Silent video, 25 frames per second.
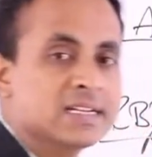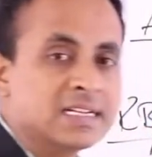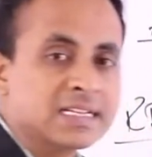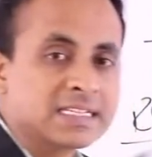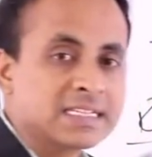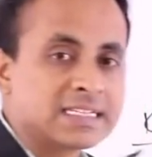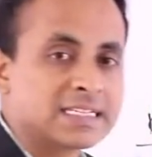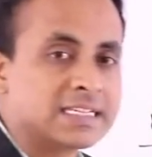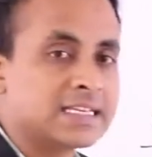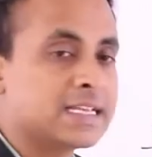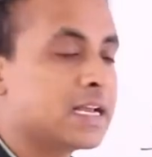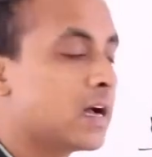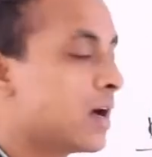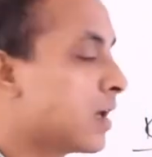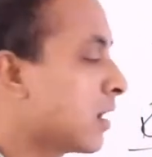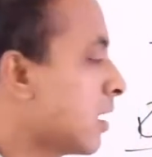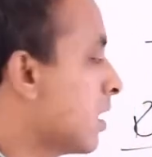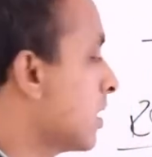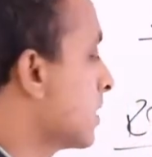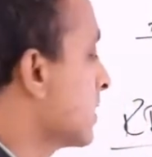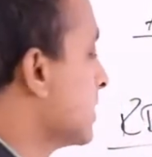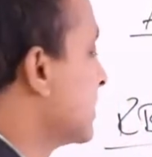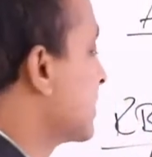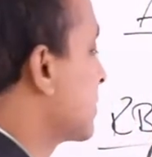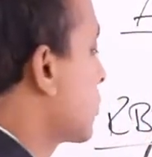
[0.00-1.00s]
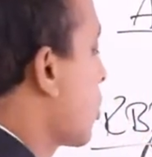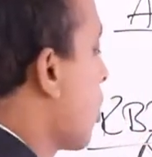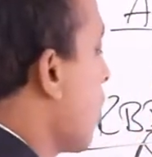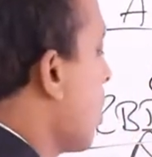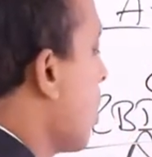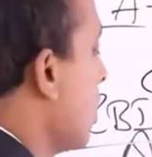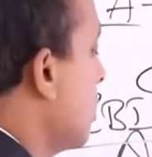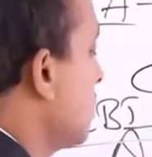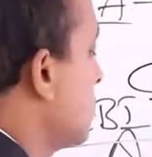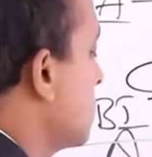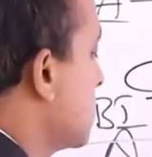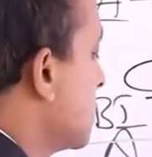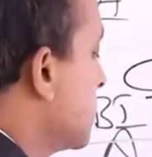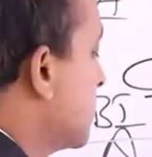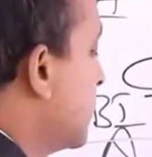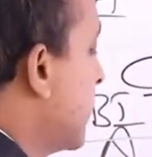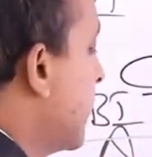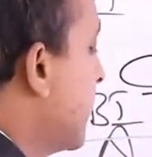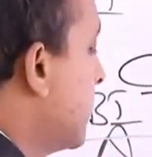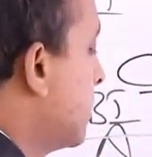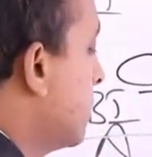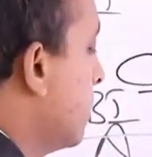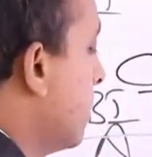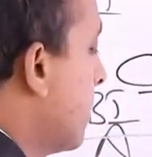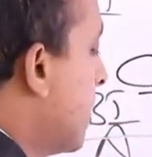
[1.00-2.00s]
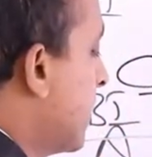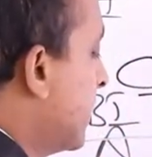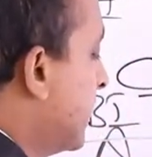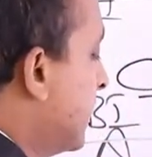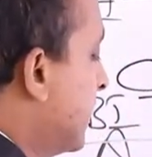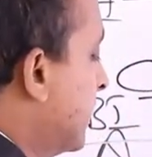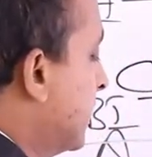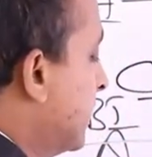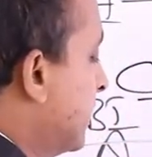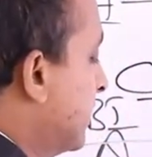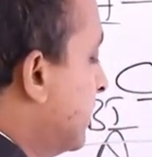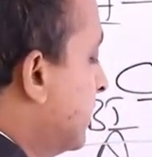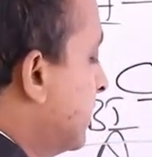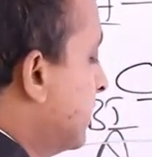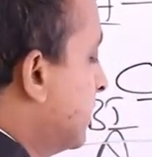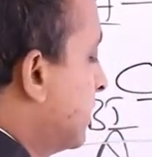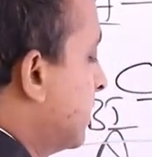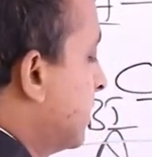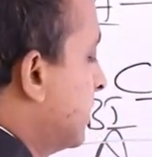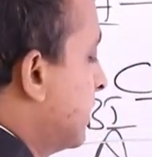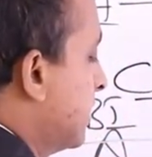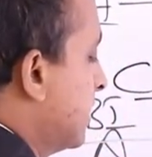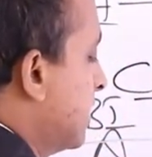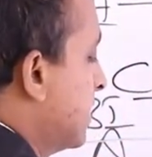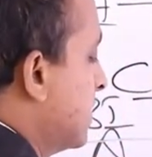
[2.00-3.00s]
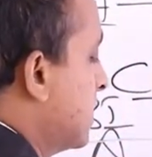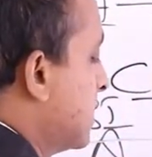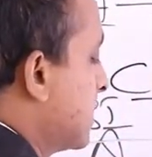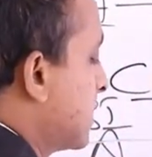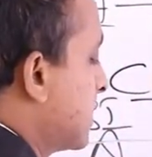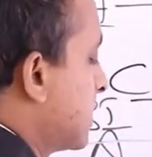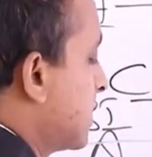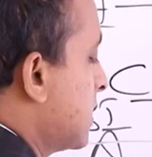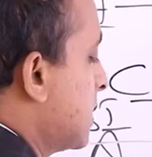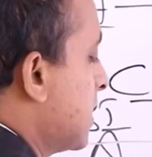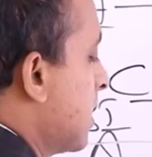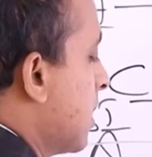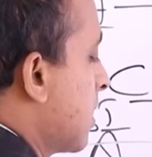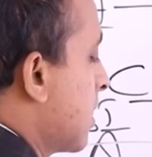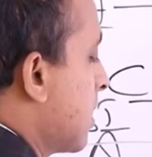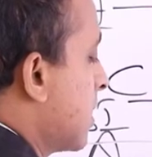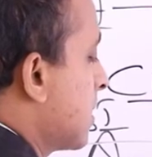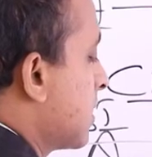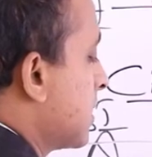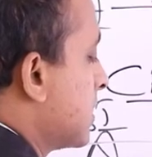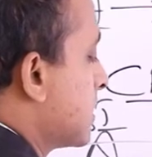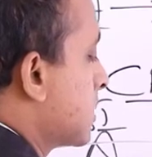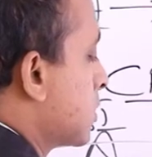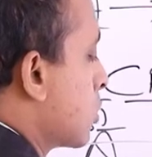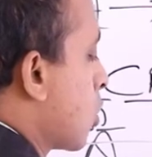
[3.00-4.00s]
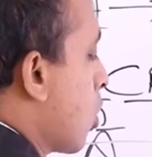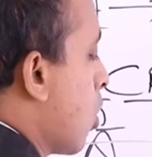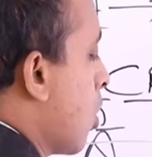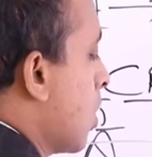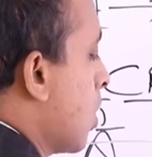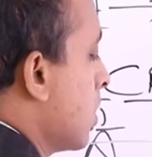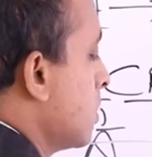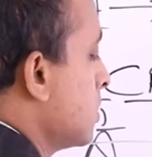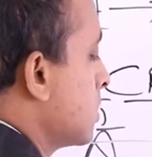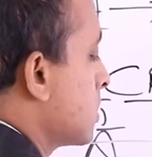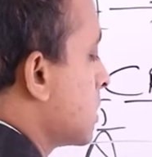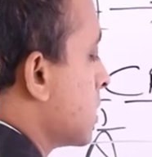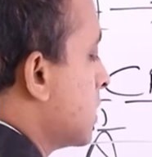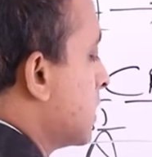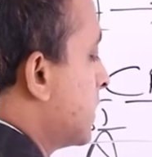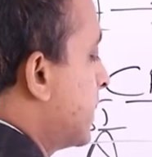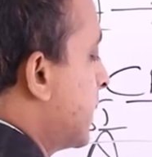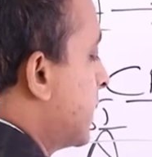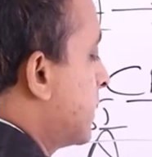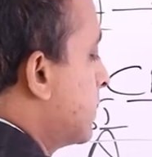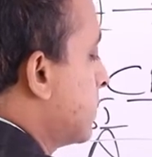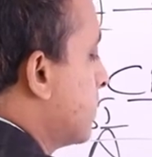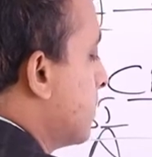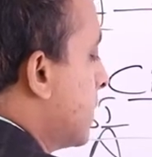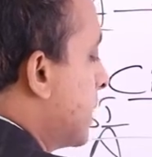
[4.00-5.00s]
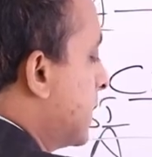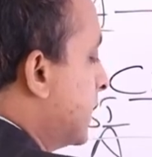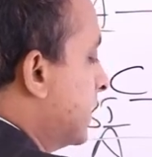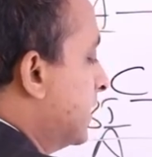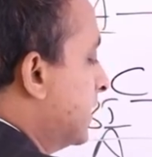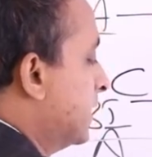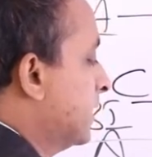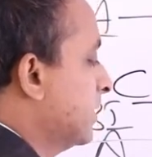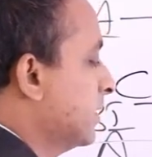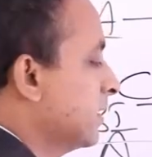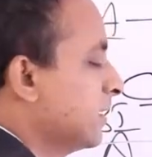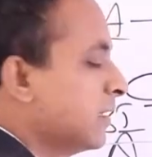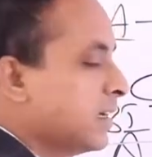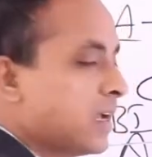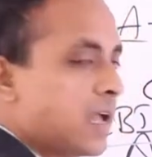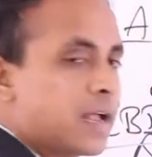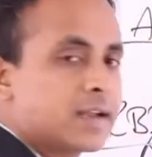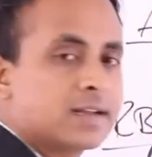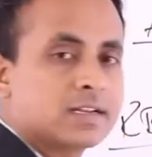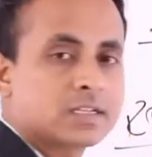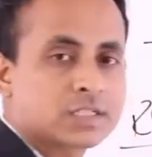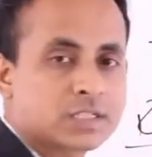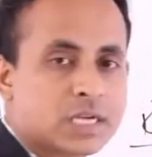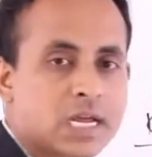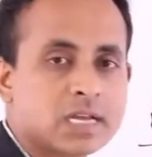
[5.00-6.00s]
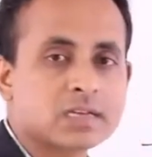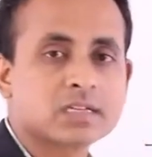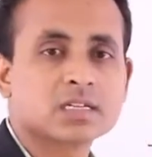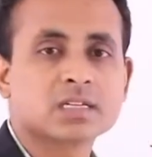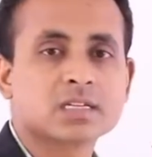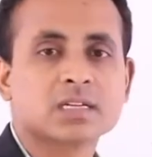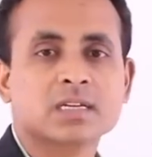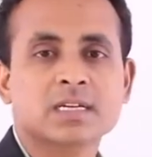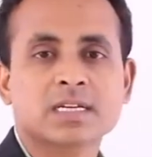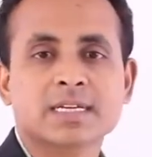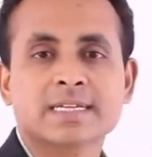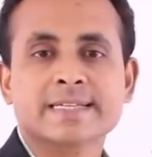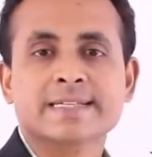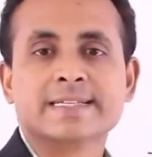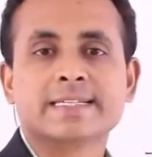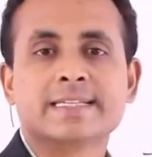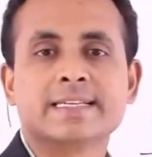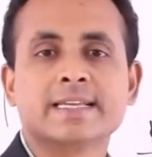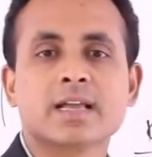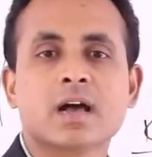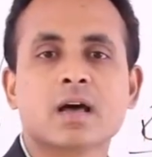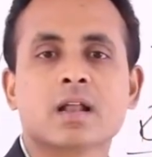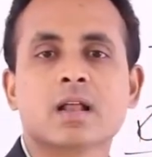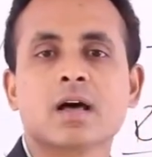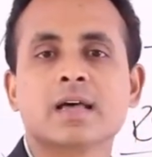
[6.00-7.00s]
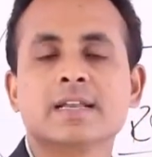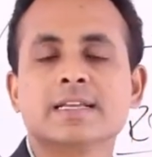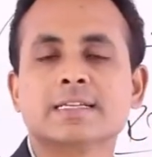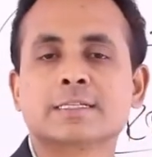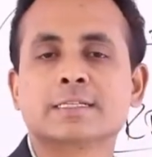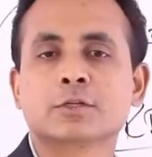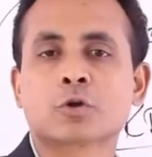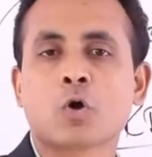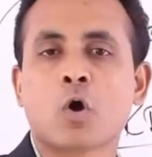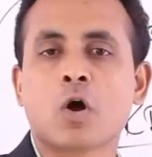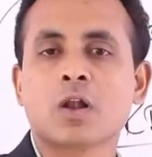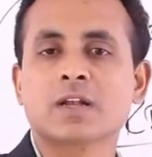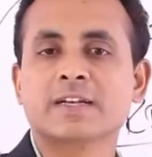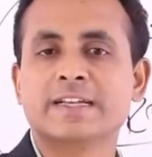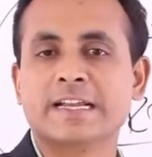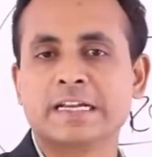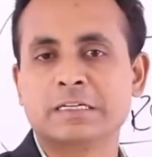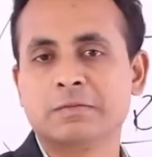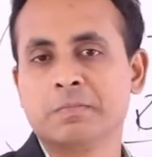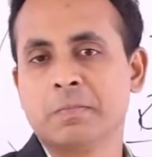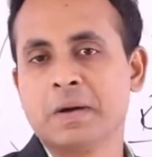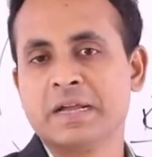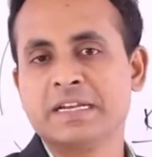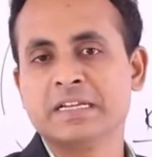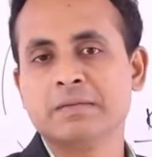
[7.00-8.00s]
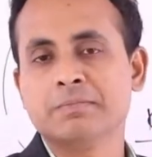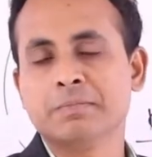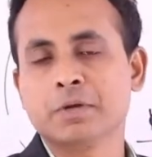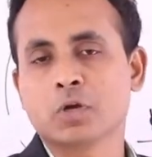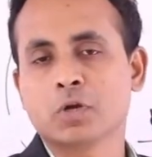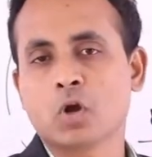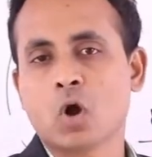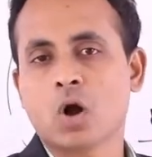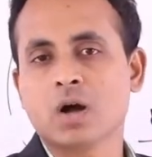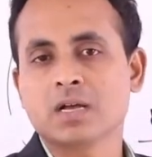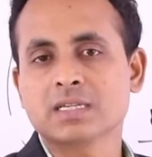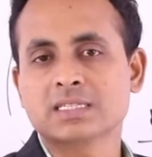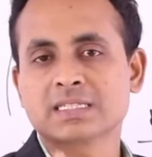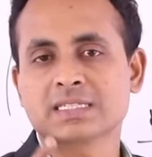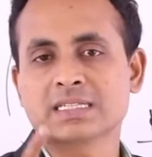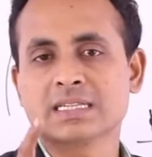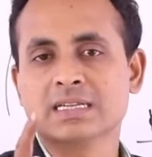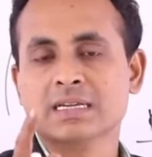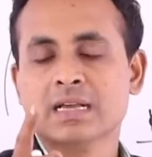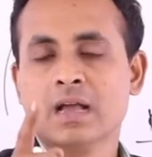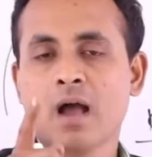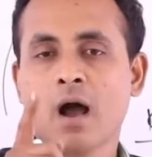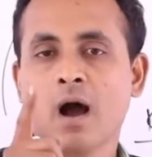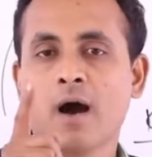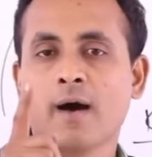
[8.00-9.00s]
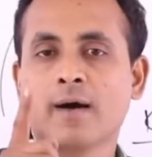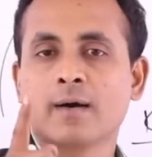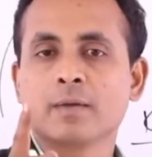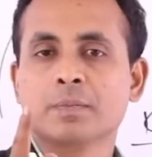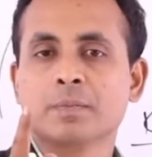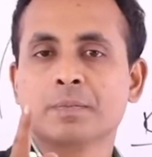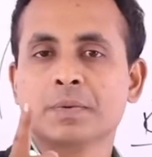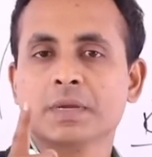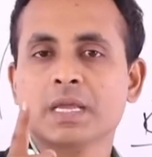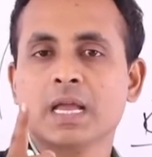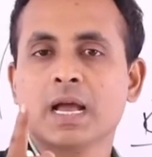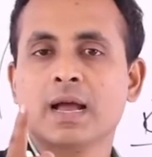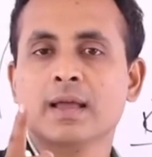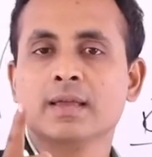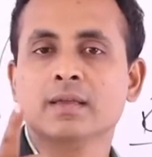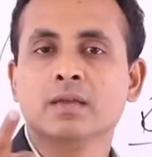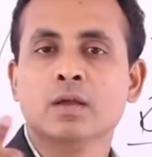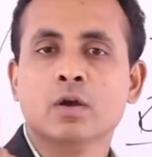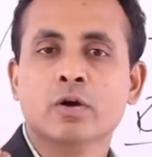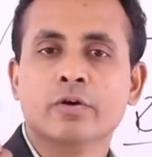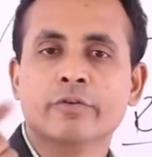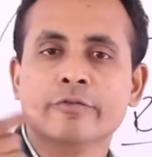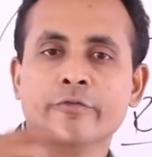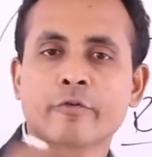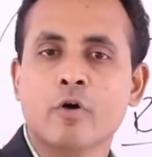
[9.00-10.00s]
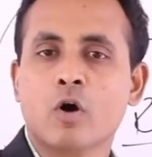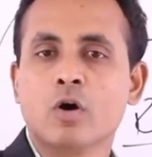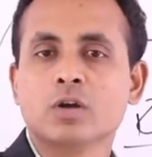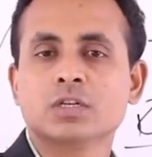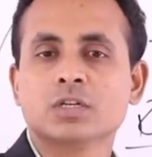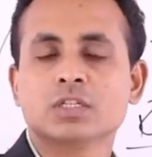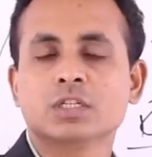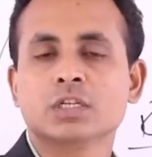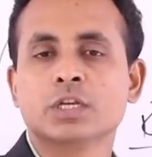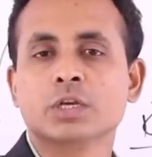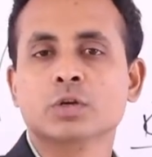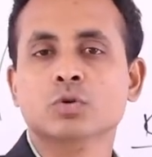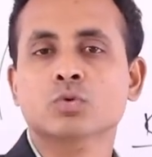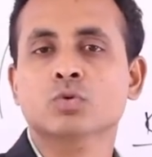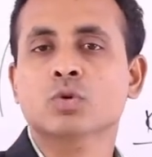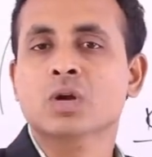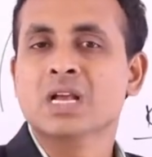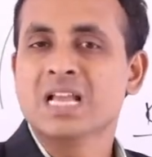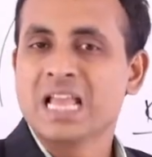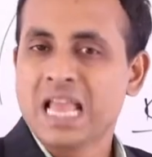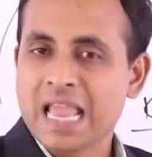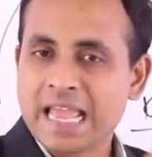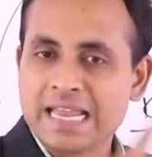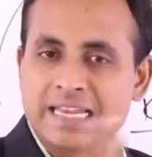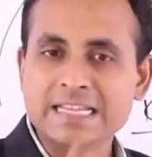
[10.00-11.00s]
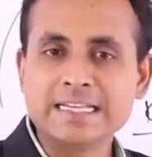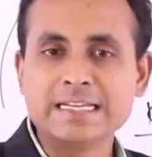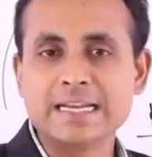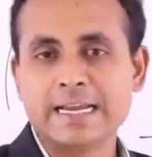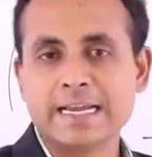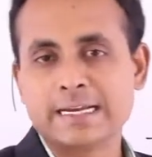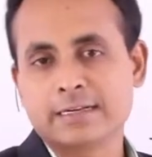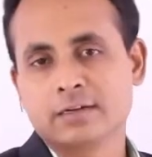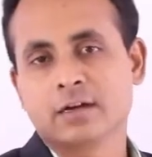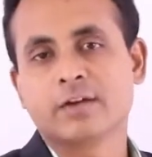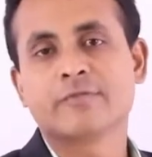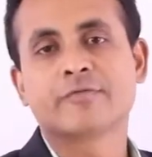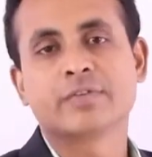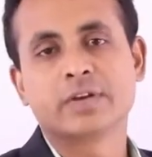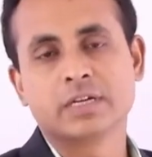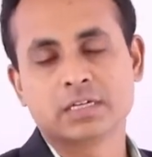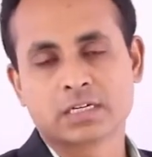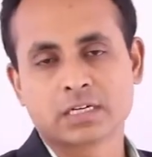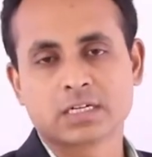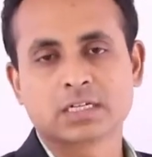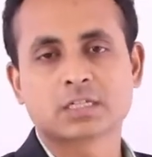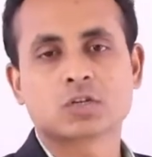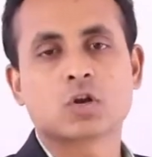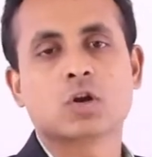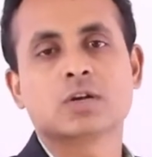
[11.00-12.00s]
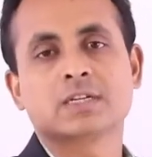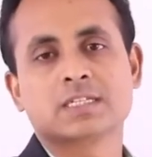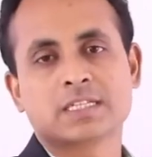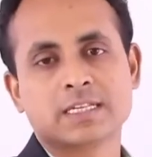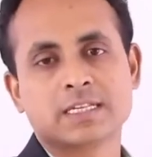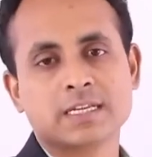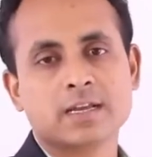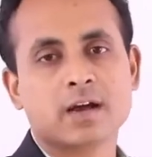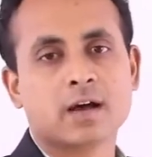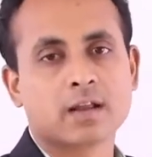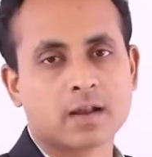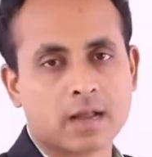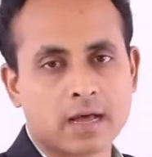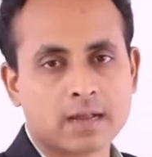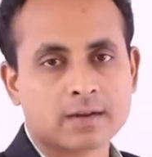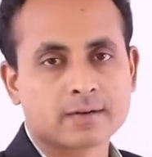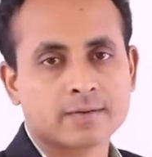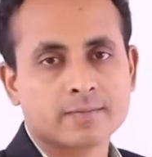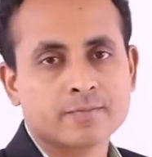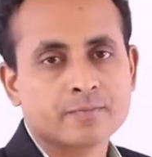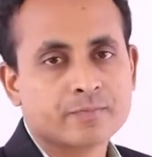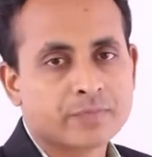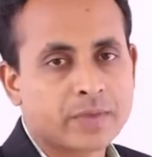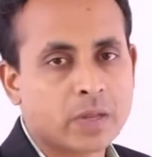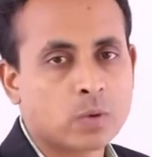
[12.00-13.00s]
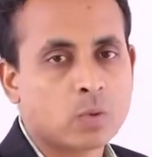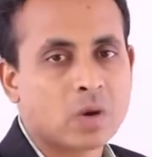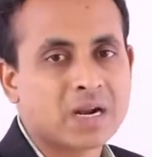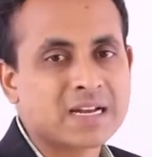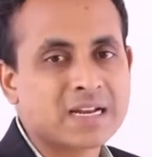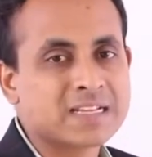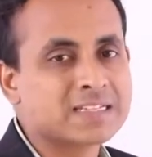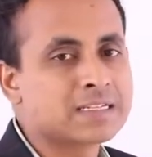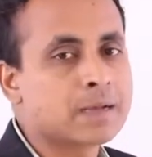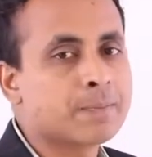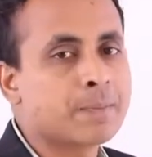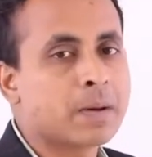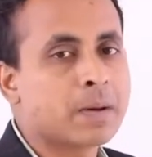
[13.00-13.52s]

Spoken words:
CRR is called dead money. CRR is called dead money. Understand? CRR is called dead money because RBI won't give any rate of interest on CRR. Then what is the